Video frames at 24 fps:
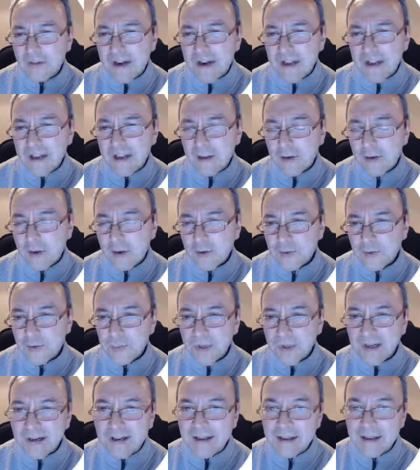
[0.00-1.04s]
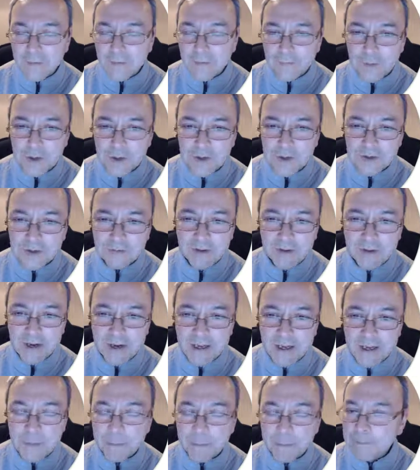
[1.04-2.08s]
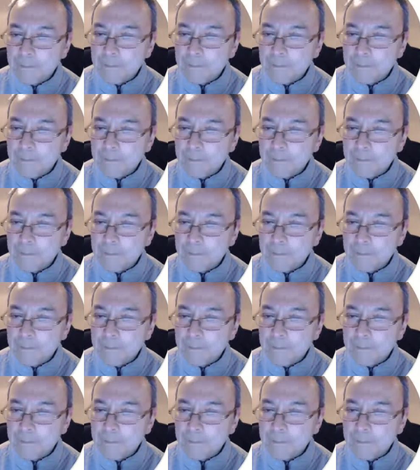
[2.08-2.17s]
rate, cost per click, conversion rate,